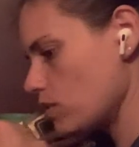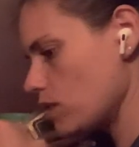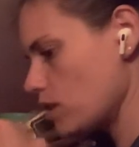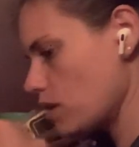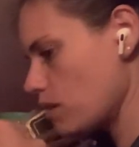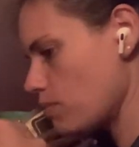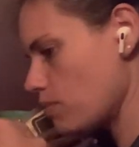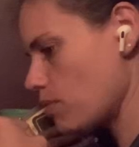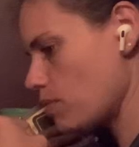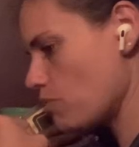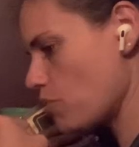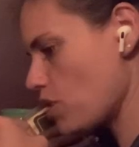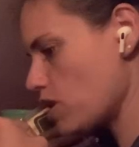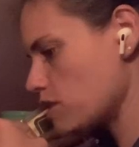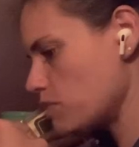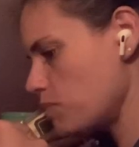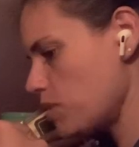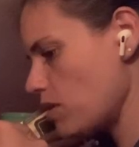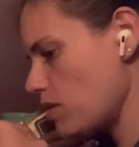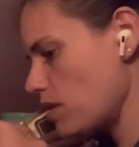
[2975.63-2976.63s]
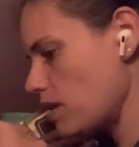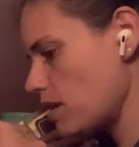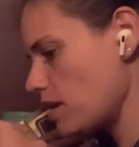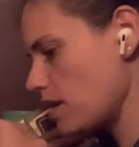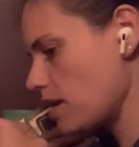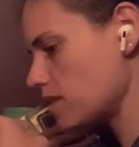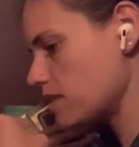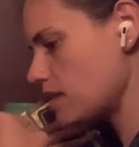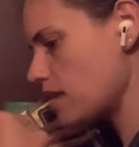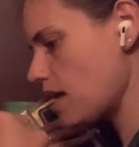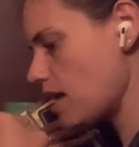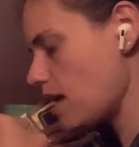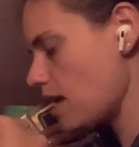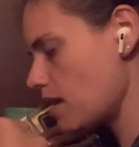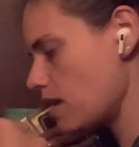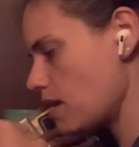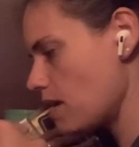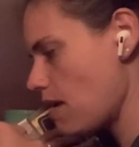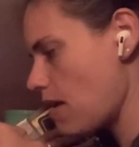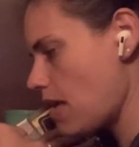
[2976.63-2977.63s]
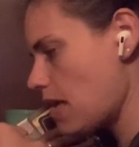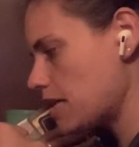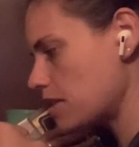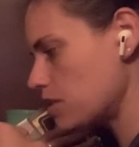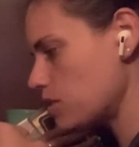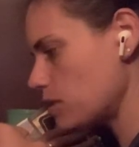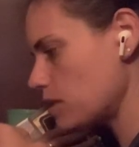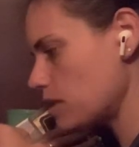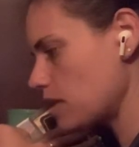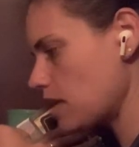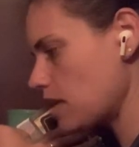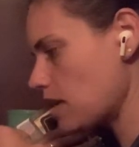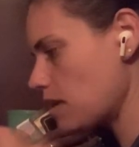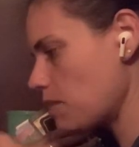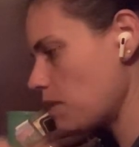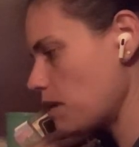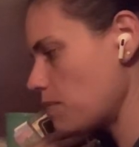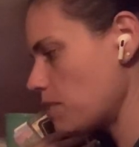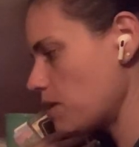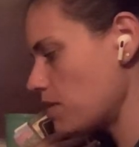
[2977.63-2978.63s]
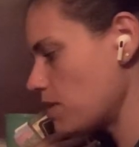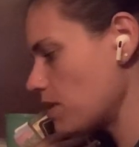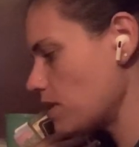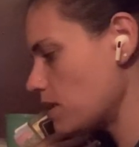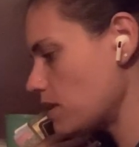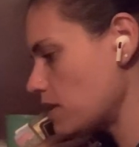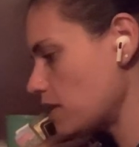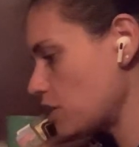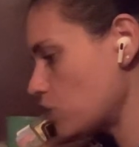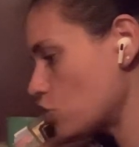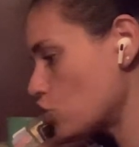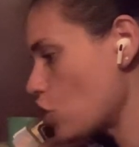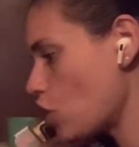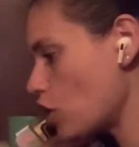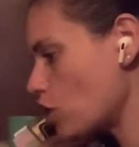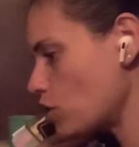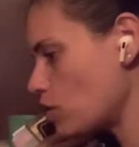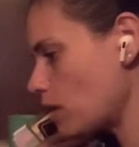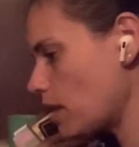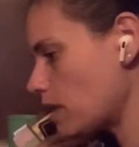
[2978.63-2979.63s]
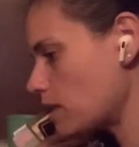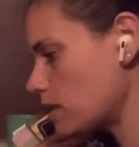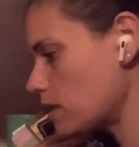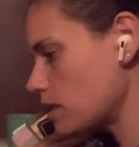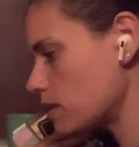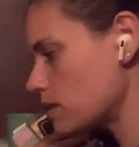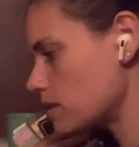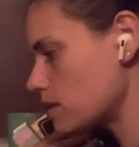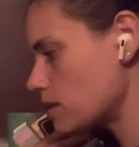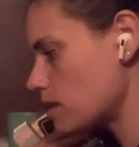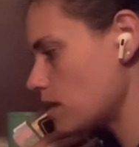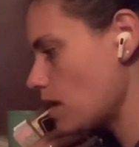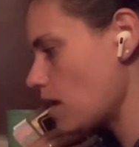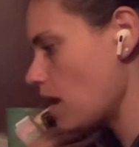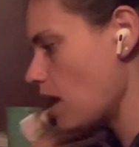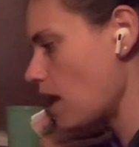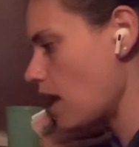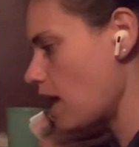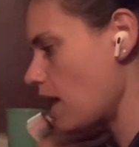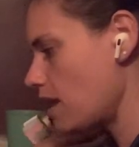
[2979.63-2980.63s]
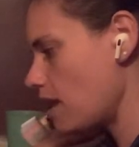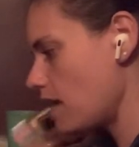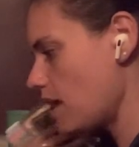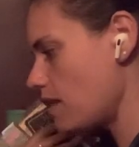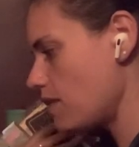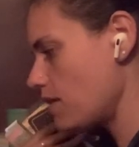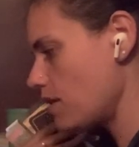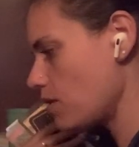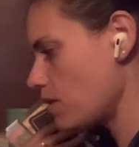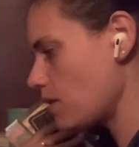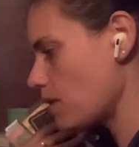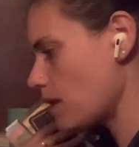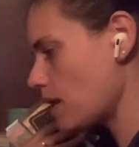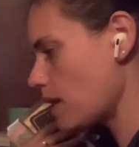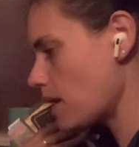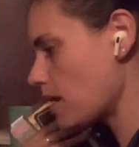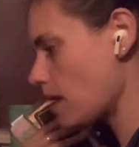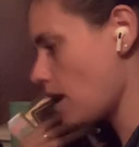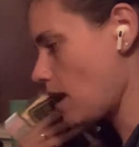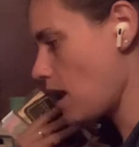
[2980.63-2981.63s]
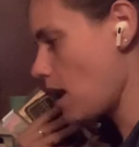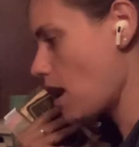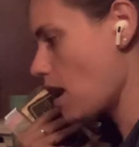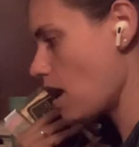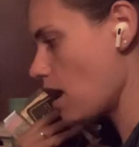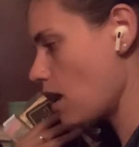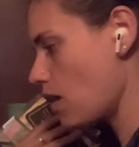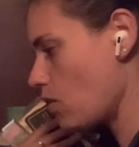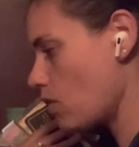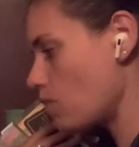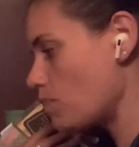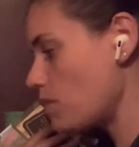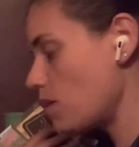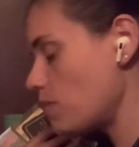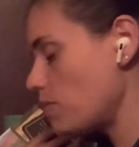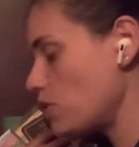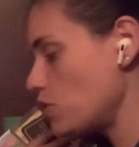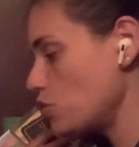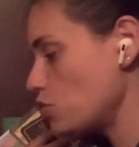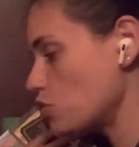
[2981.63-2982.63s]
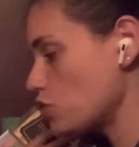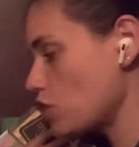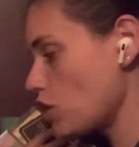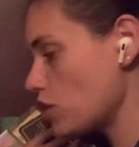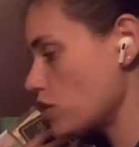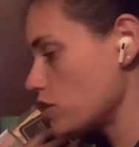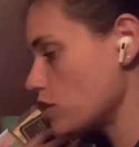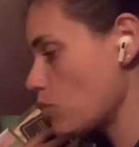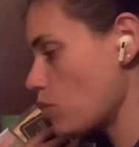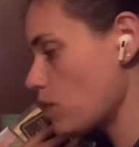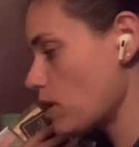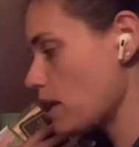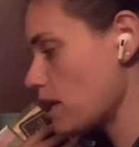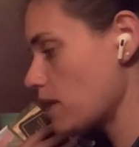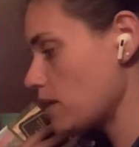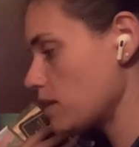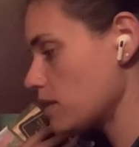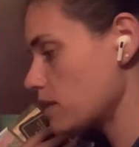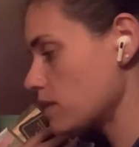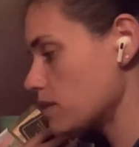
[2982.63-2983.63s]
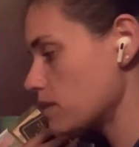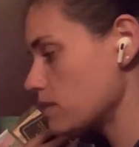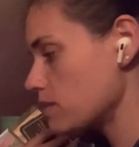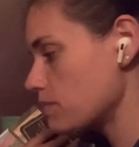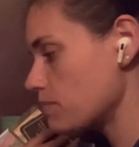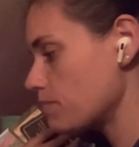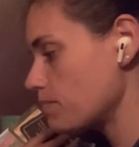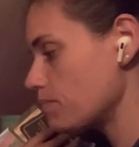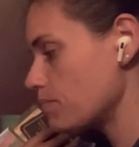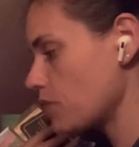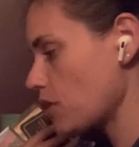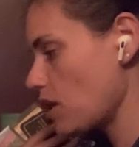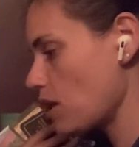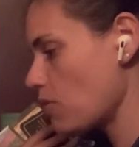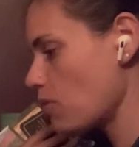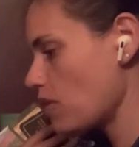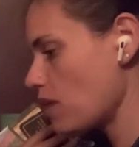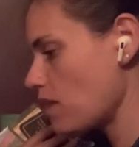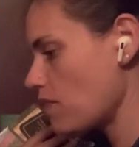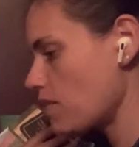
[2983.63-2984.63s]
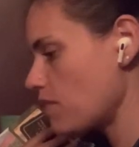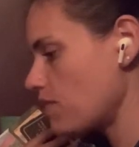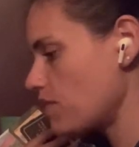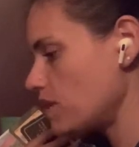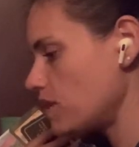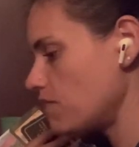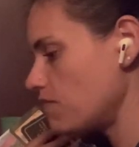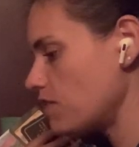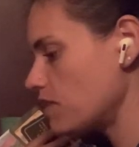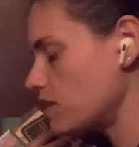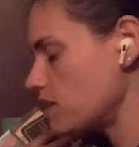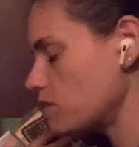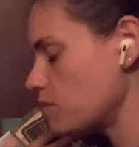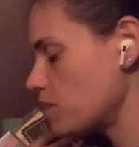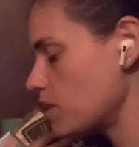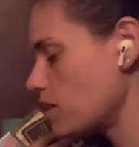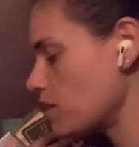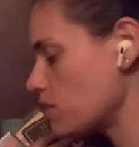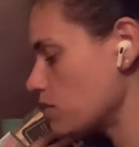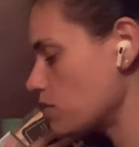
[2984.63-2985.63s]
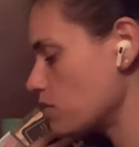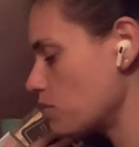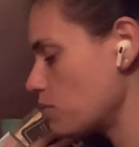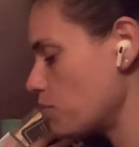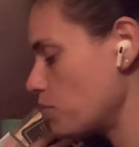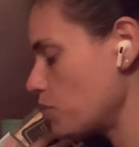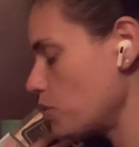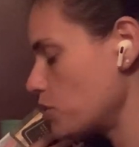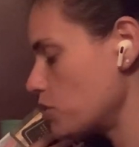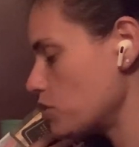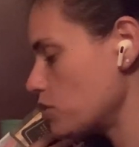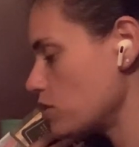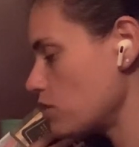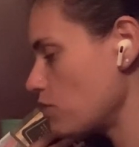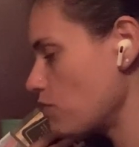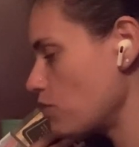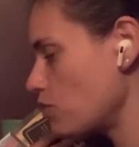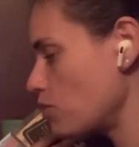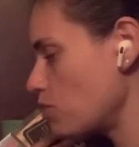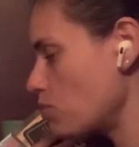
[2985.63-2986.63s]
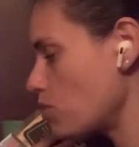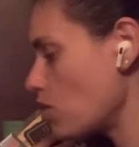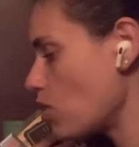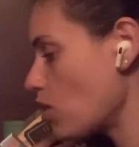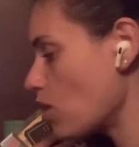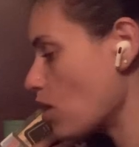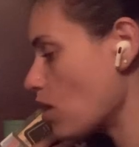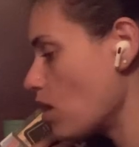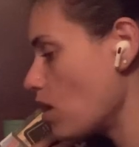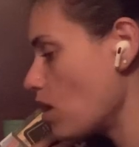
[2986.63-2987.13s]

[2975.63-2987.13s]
like and prosperity lies ahead. So it's like it made me think that they saw you like this. And then they're like, or maybe you saw someone like this. Okay, we're having a 50-50 split here. So put yourself where you belong.